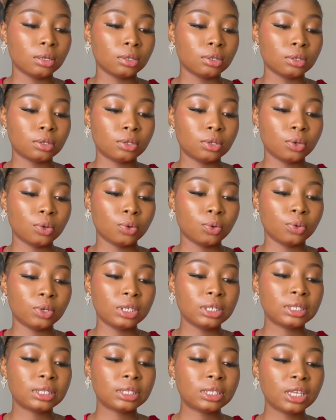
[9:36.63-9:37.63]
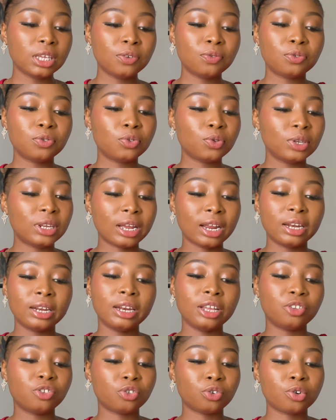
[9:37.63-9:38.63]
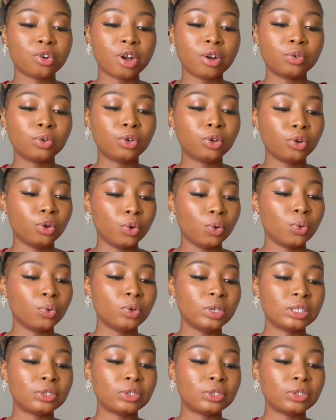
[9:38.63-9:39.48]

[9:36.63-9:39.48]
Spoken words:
So it gives you that natural glow.